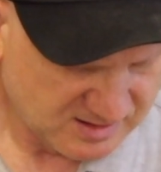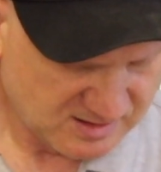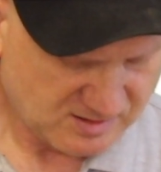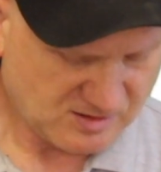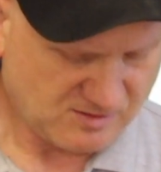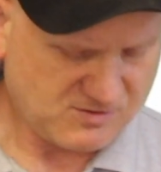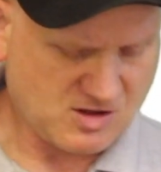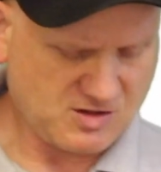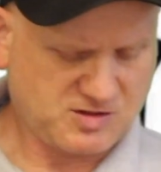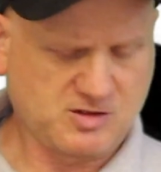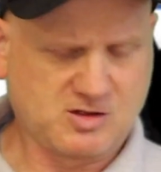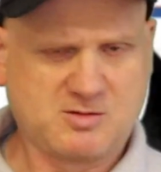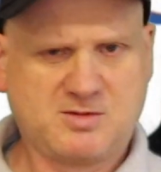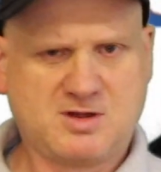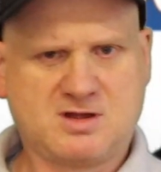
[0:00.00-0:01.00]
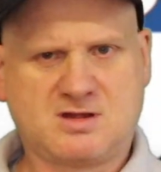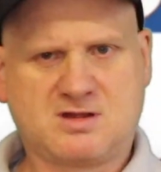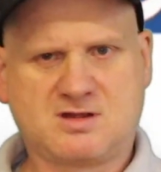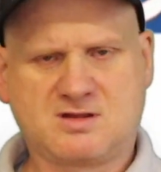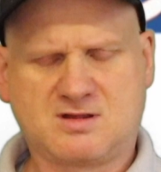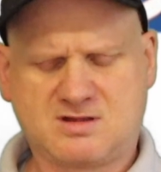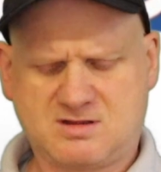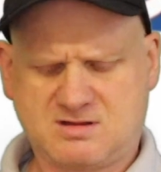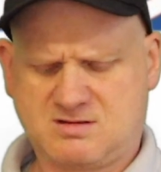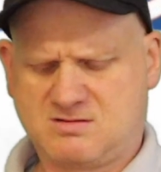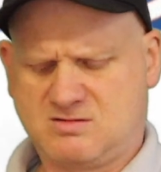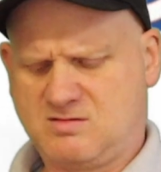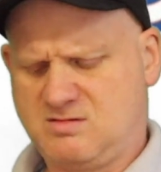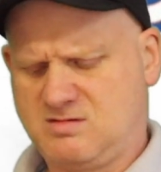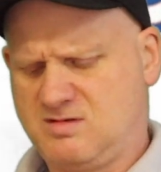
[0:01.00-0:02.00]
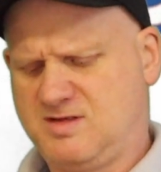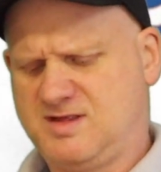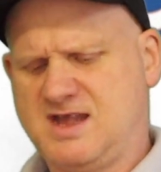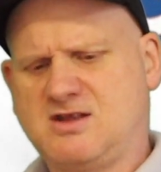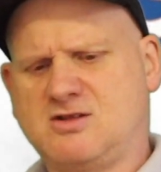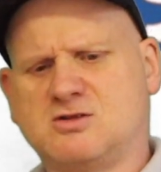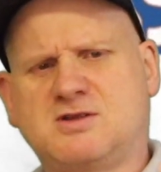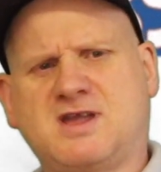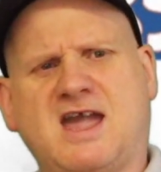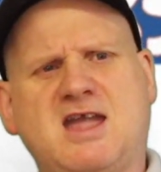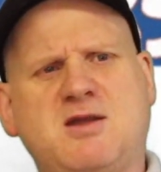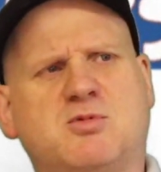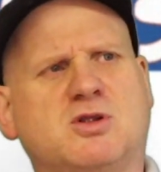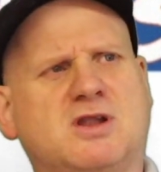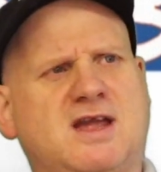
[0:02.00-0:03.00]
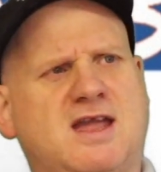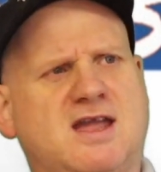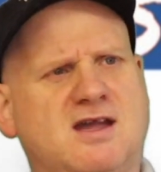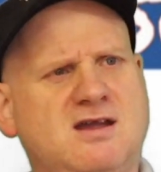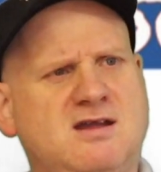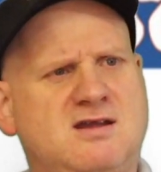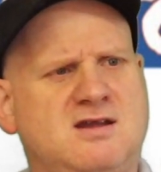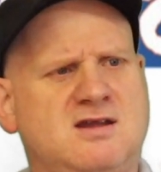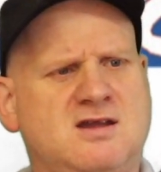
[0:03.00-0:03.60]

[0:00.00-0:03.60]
So I've got some single cable here.